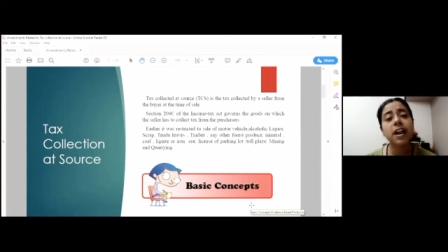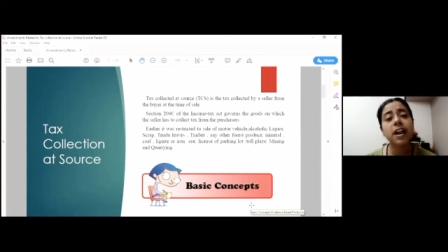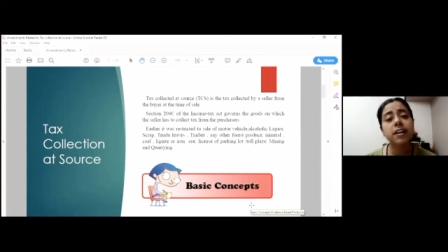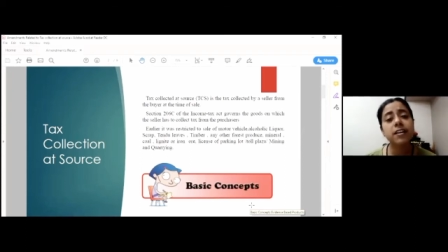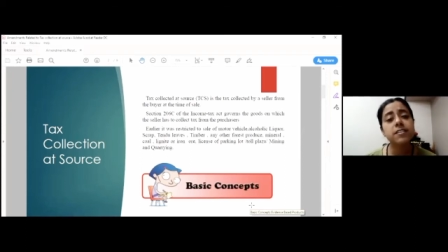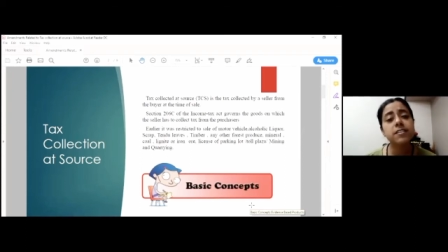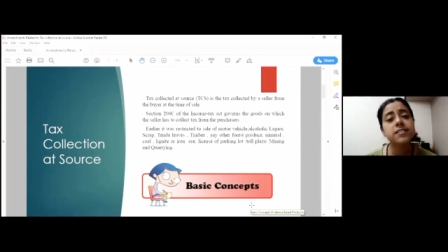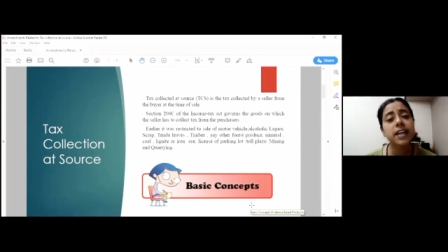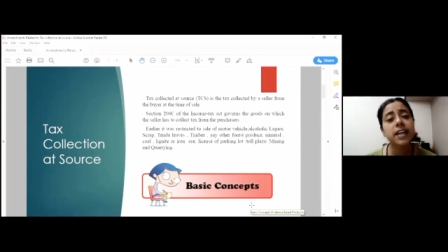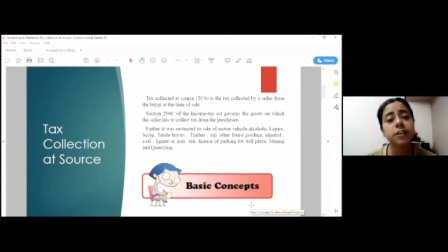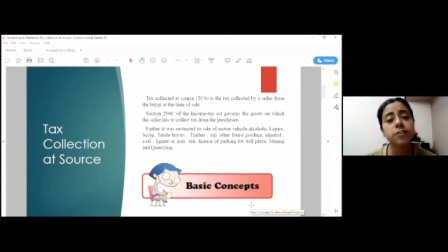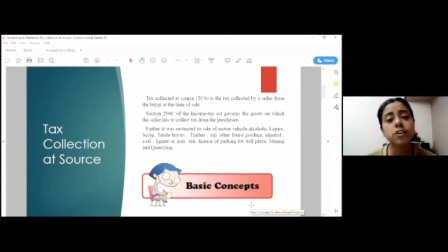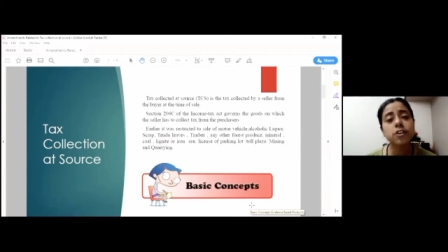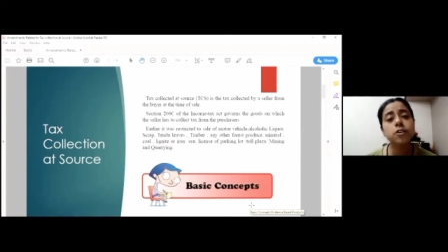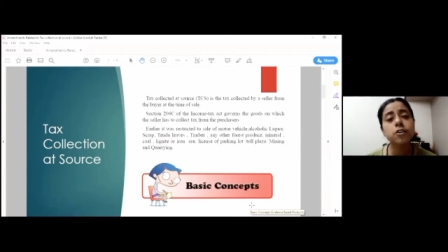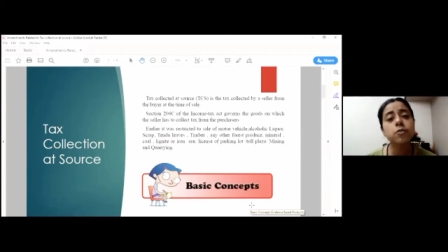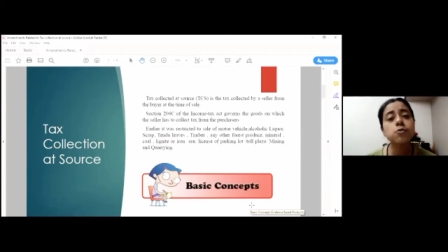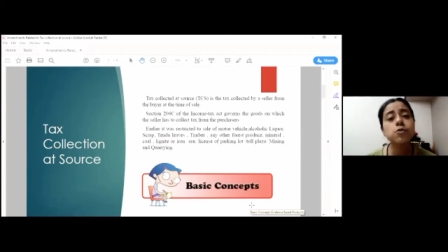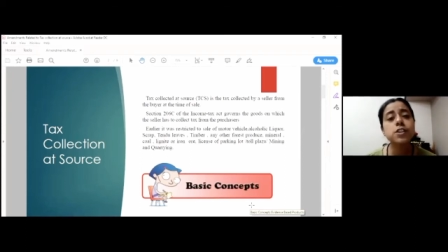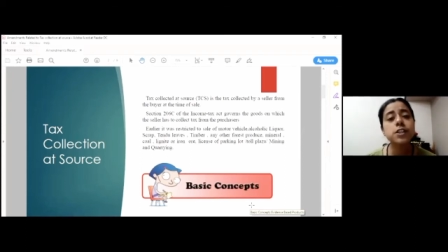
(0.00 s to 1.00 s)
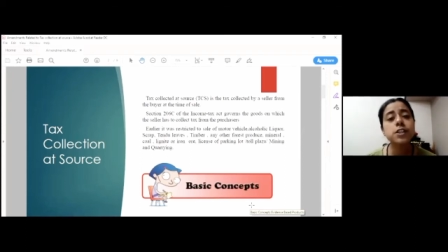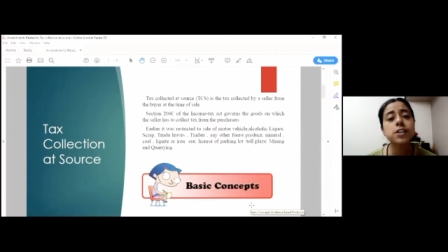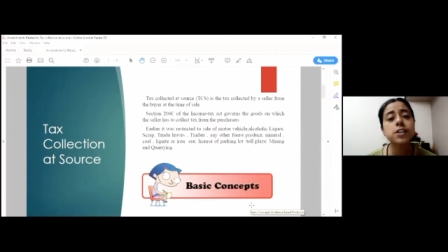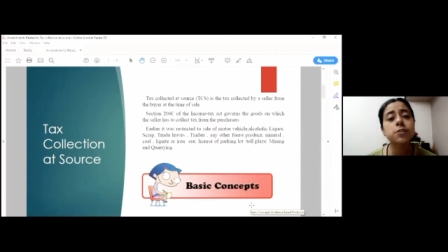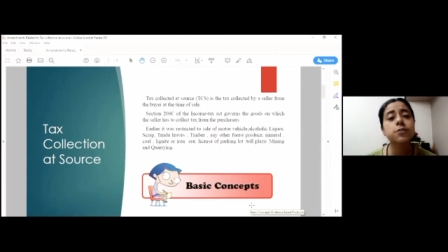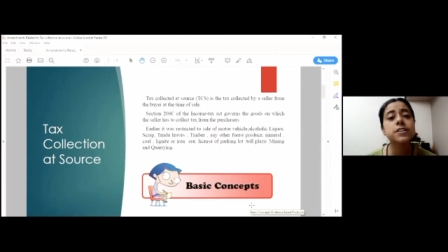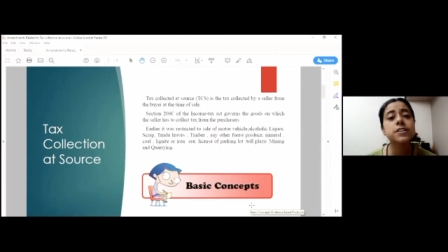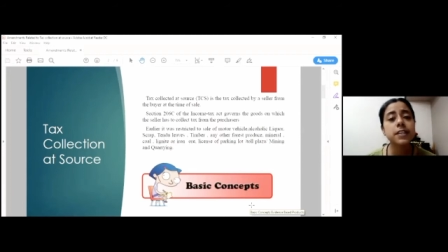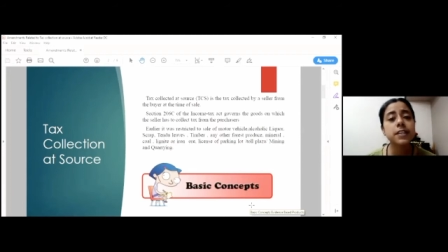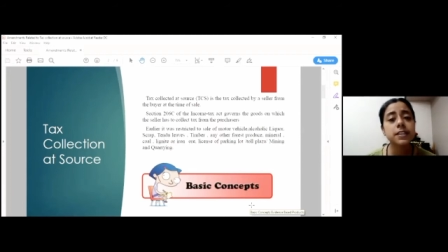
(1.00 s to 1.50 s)
under section
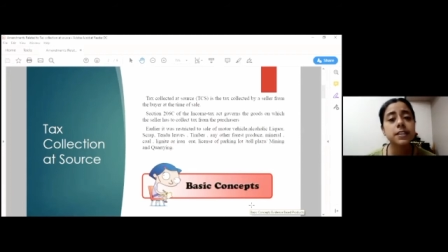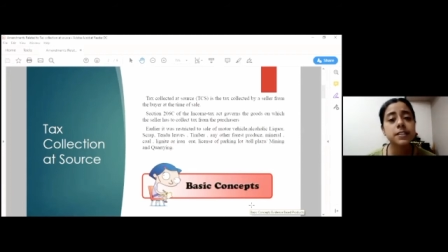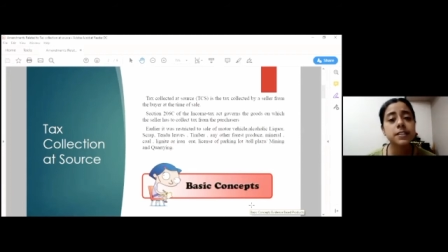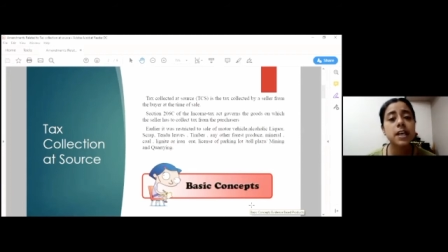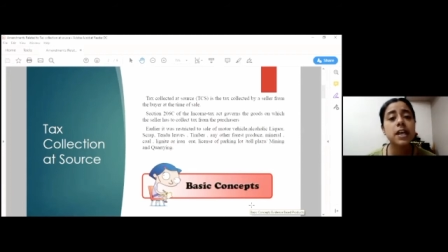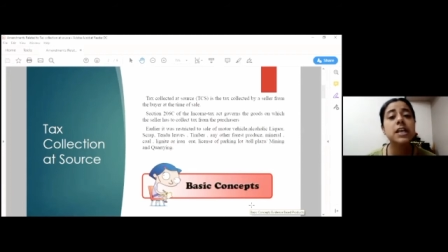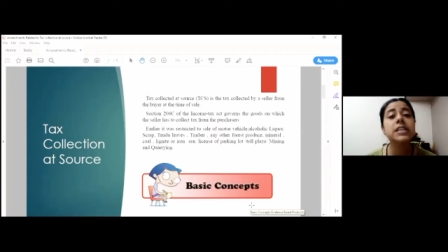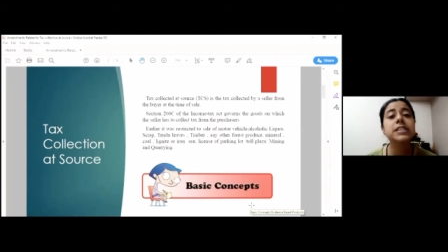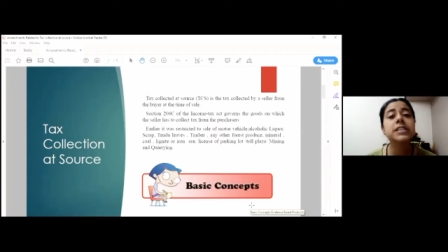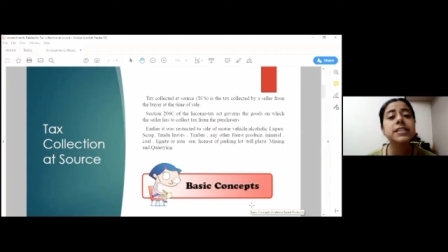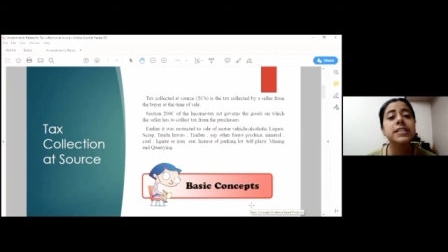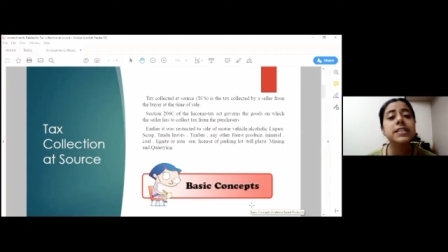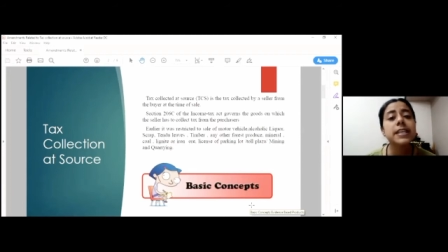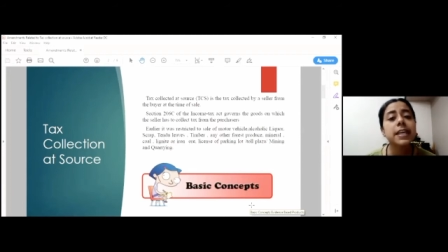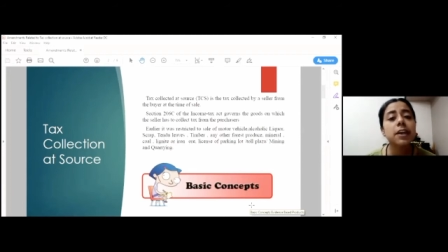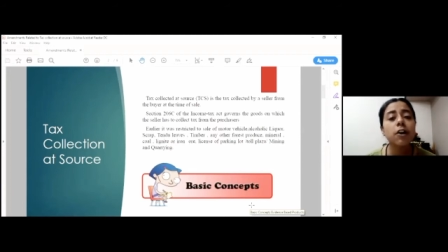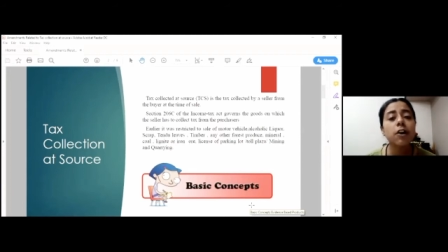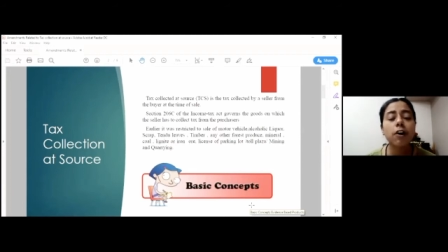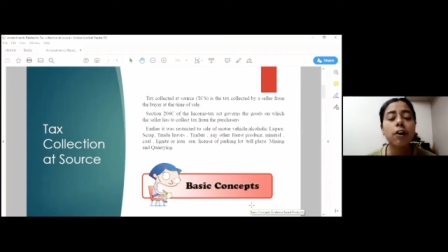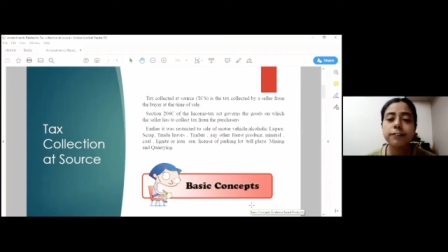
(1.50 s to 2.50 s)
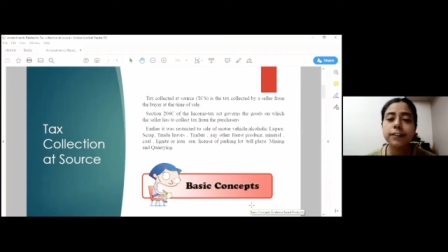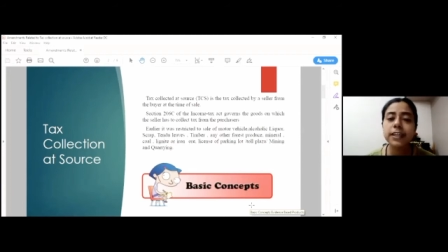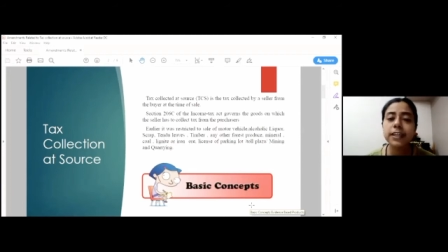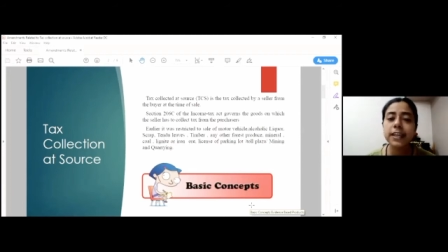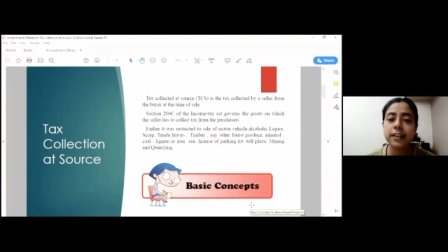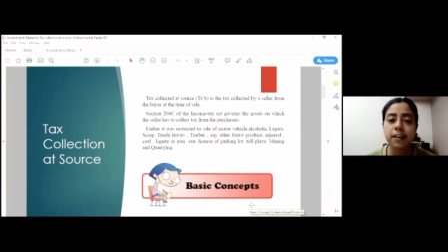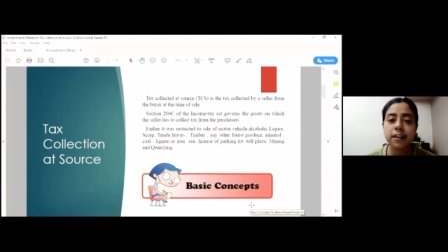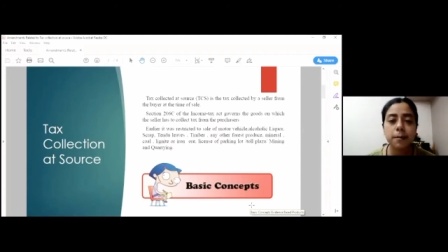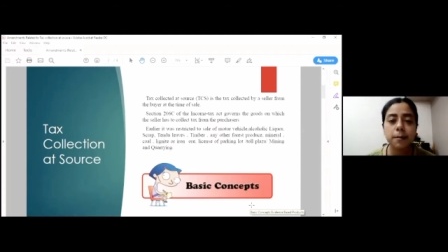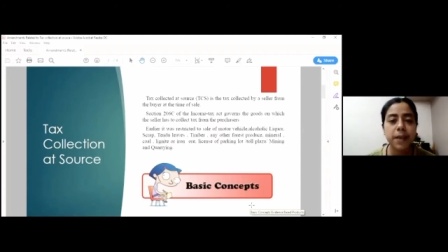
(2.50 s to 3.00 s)
206C of the
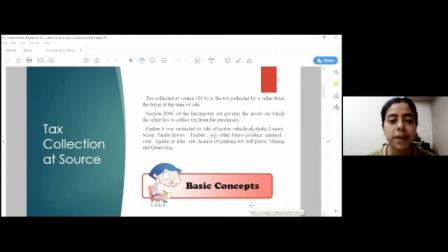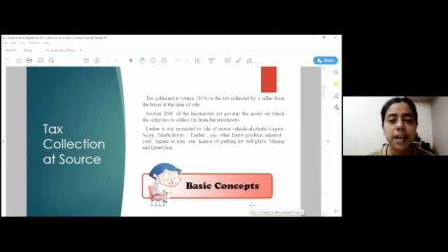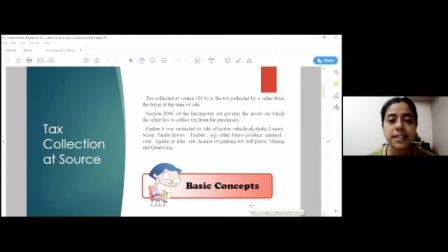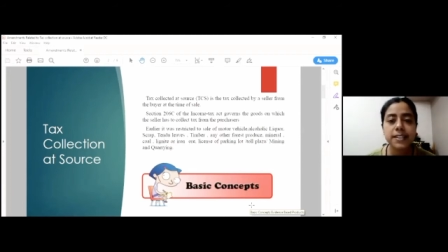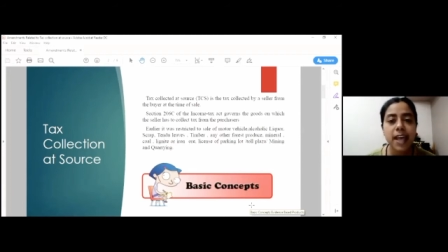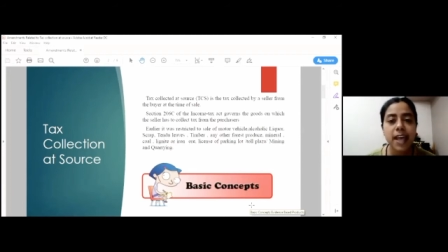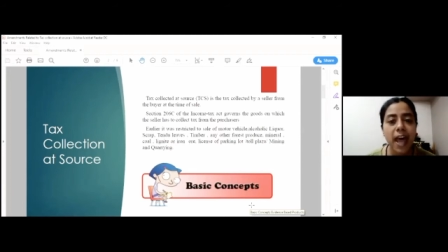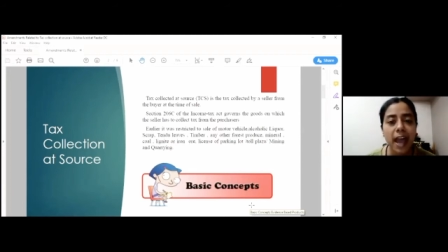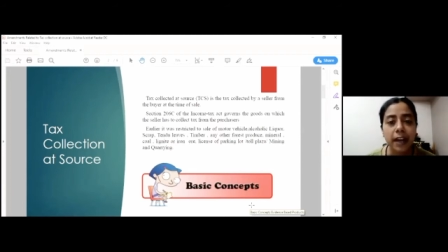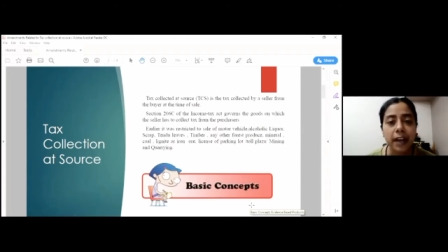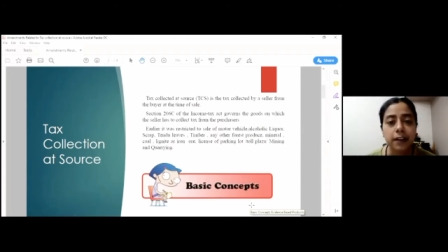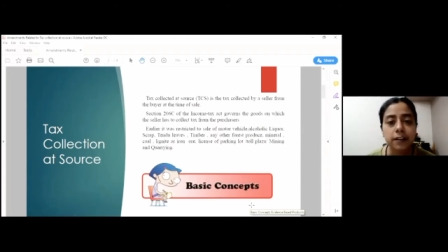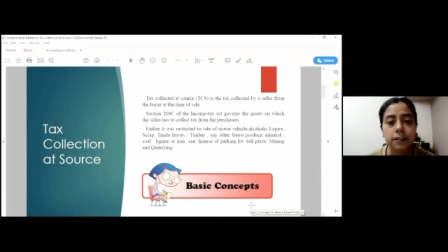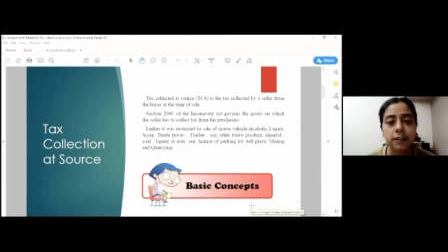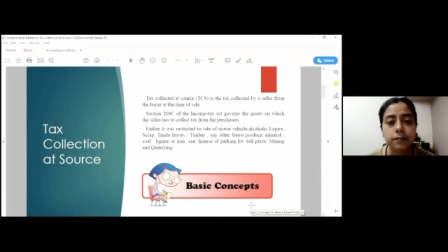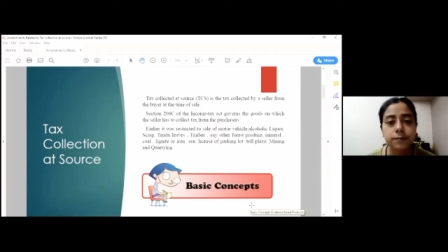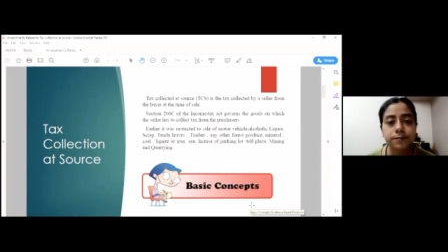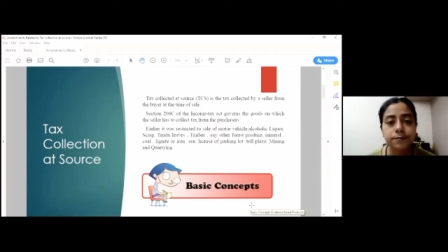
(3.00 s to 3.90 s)
Income Tax Act